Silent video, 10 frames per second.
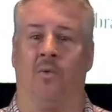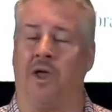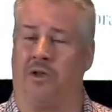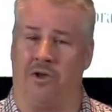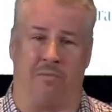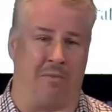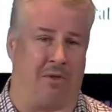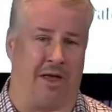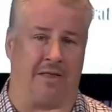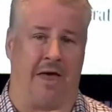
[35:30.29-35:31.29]
We all know
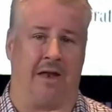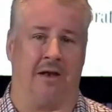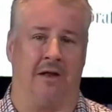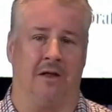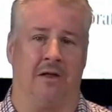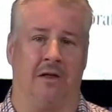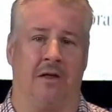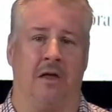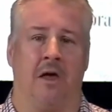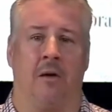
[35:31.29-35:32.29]
people like that.
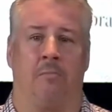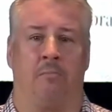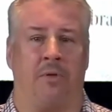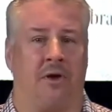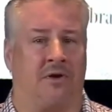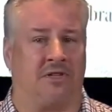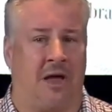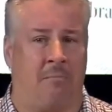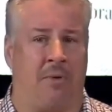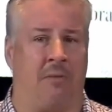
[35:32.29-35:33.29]
But there are
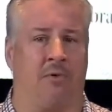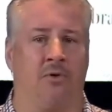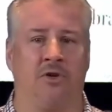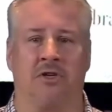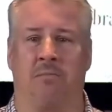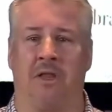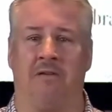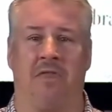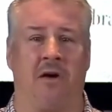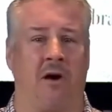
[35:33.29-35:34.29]
some people who just
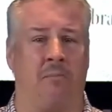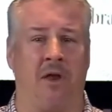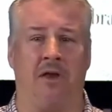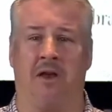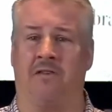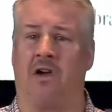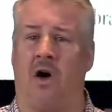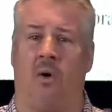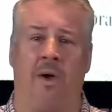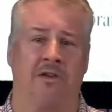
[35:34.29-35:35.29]
believe their opinion is
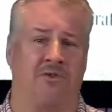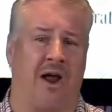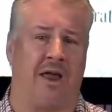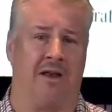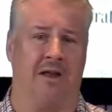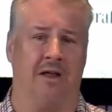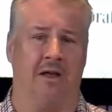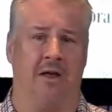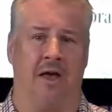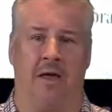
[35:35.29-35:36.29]
always right.
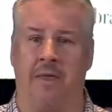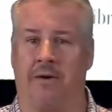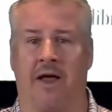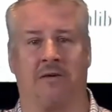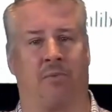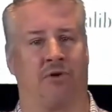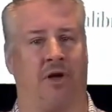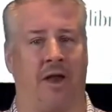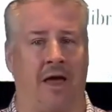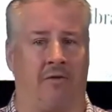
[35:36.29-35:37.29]
And they're
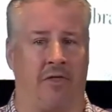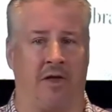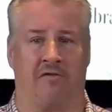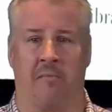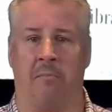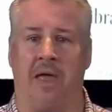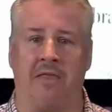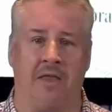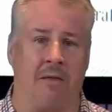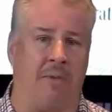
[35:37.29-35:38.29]
experts on everything from
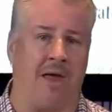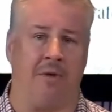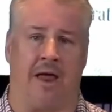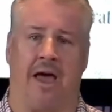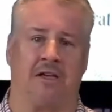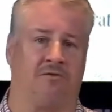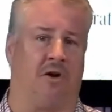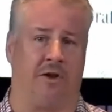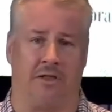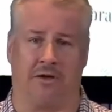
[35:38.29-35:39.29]
bathing the baby to
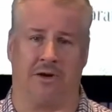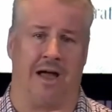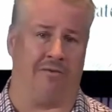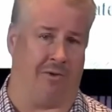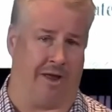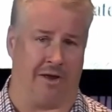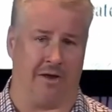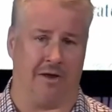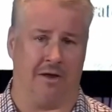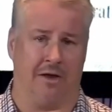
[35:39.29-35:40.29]
asphalting the driveway.